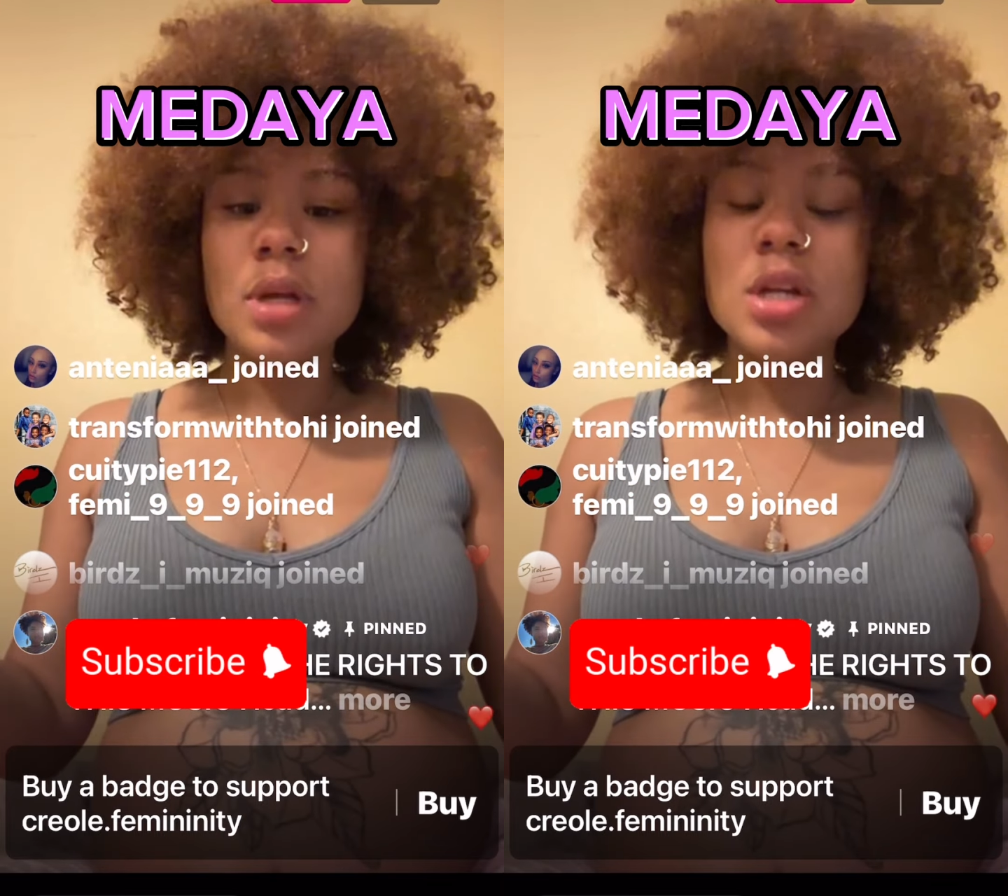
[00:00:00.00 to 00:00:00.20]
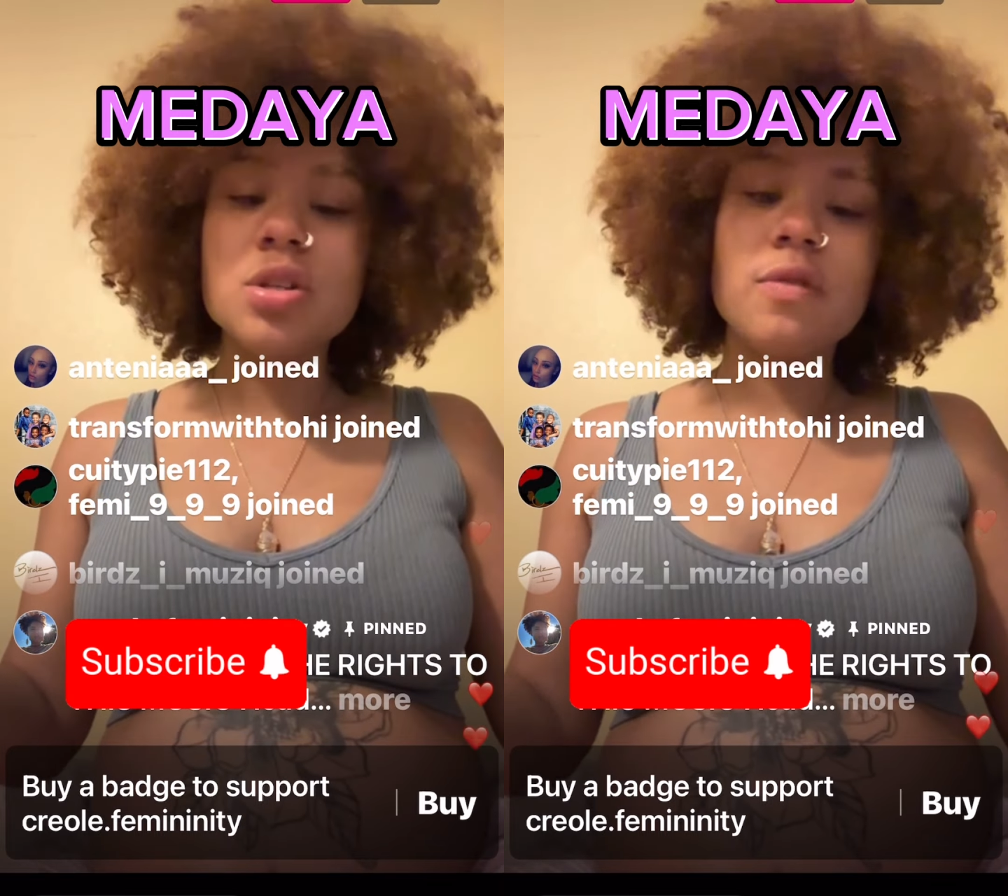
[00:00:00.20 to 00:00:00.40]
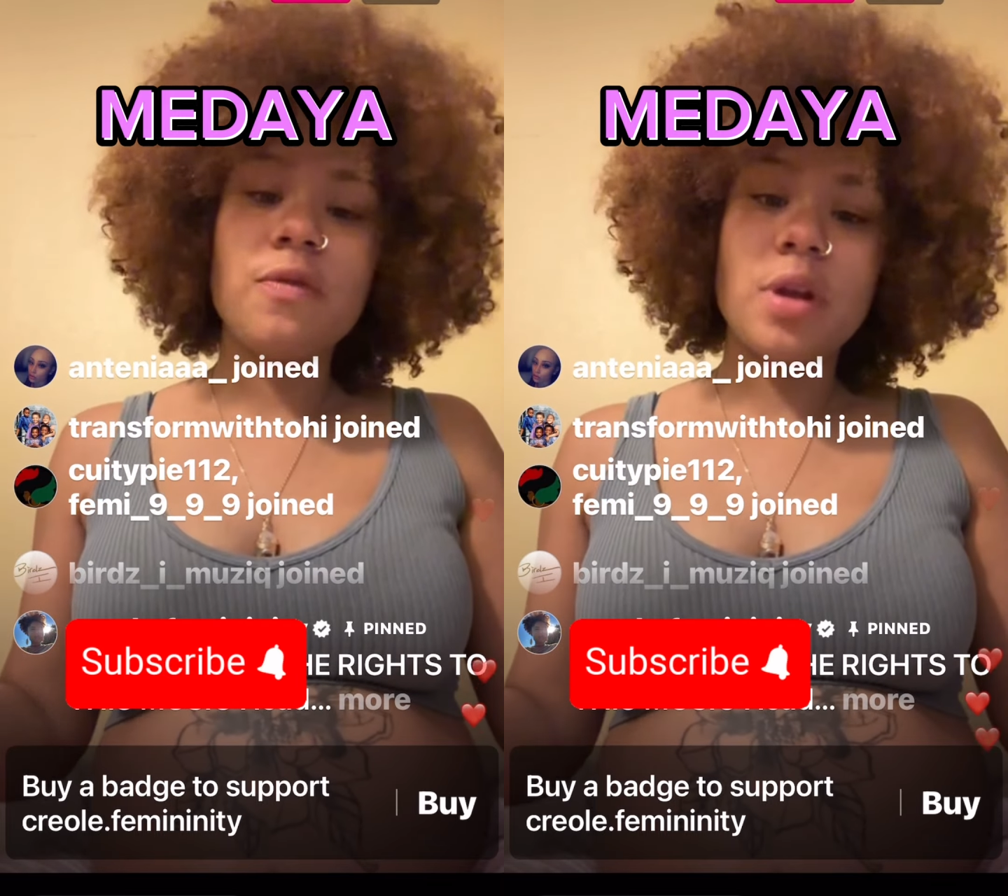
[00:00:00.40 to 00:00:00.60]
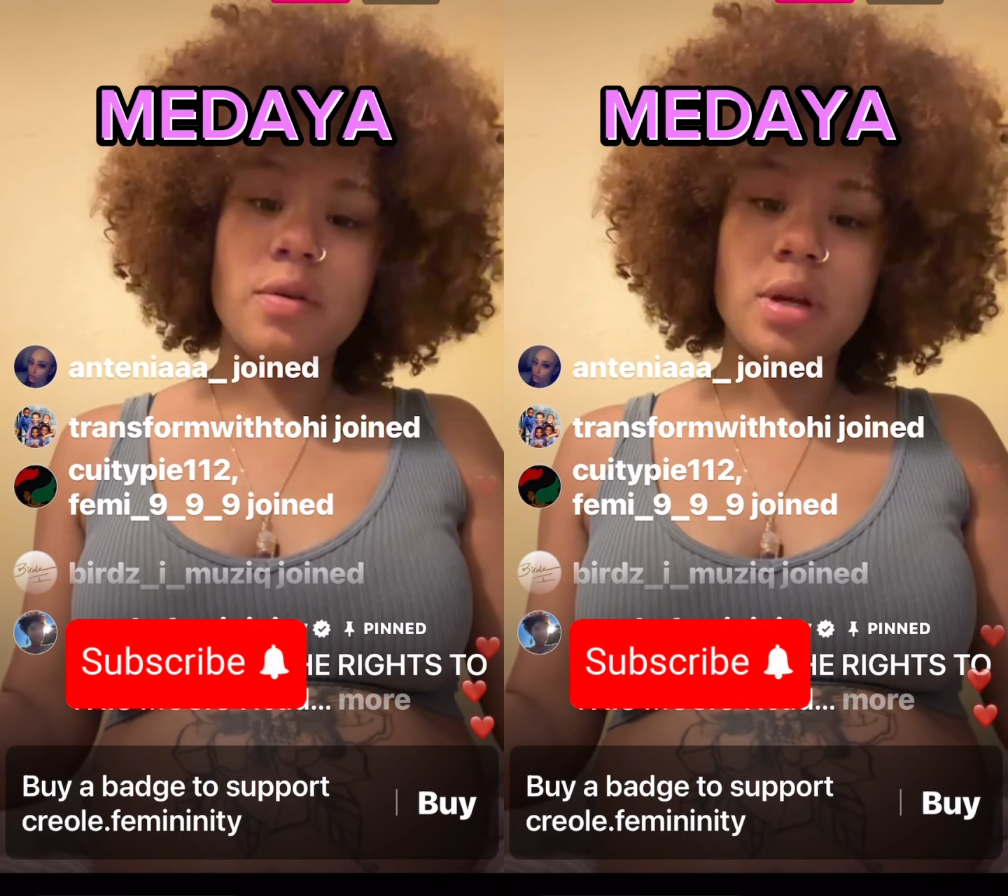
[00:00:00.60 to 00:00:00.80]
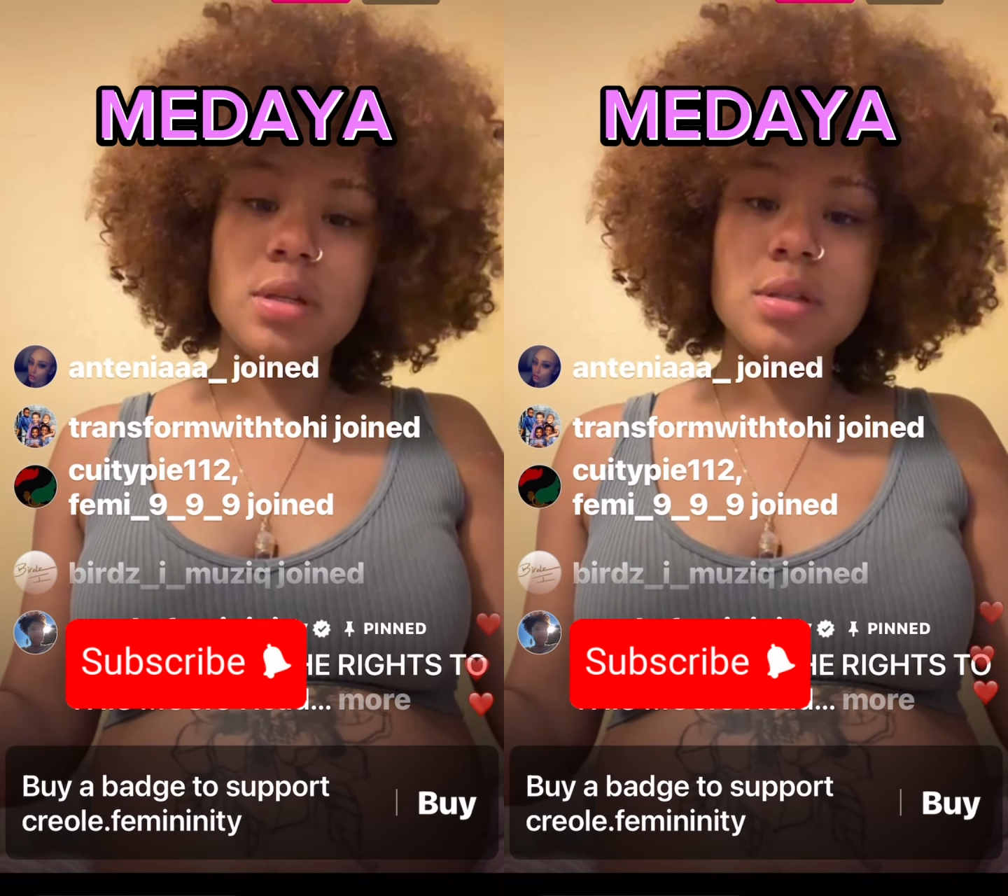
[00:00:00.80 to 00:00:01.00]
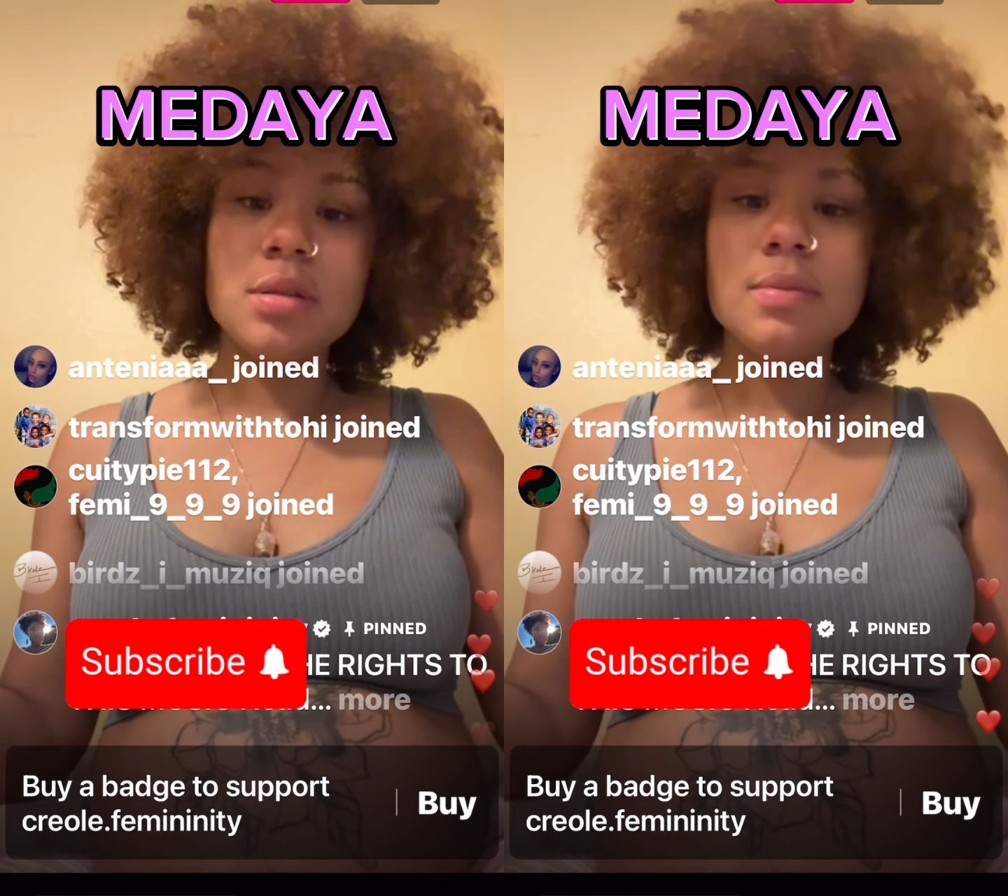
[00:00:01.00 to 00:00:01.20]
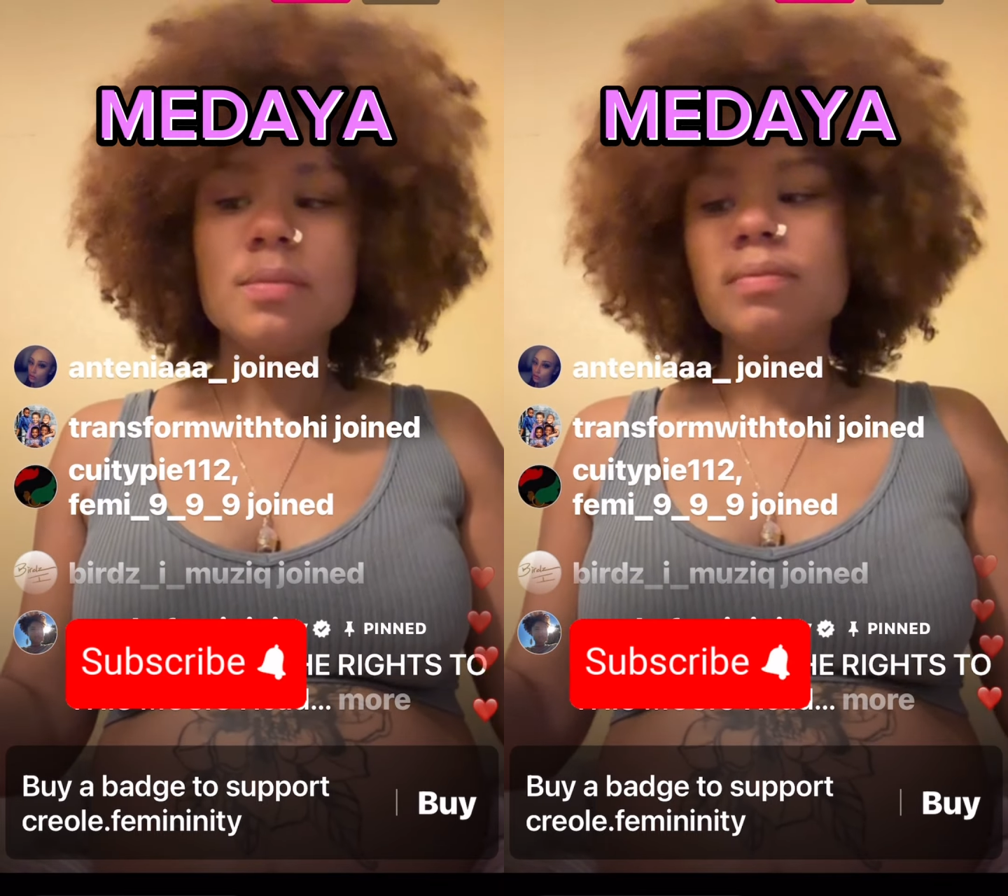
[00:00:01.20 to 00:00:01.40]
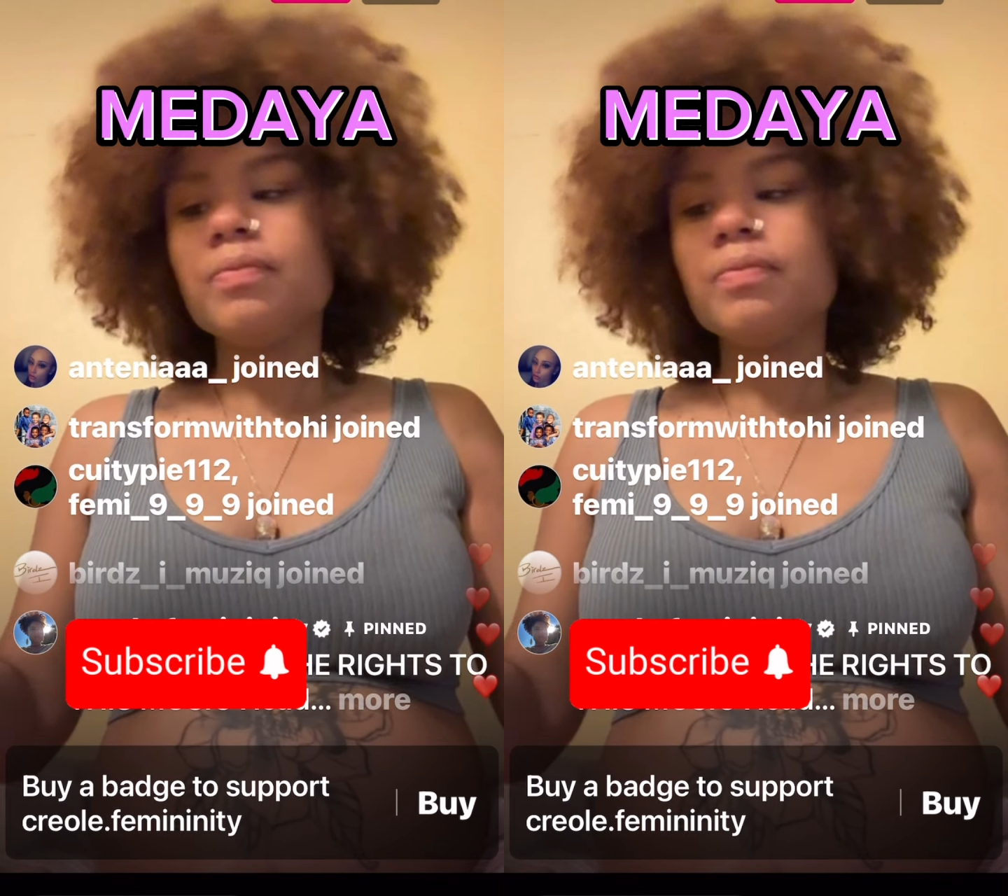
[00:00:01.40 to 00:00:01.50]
interference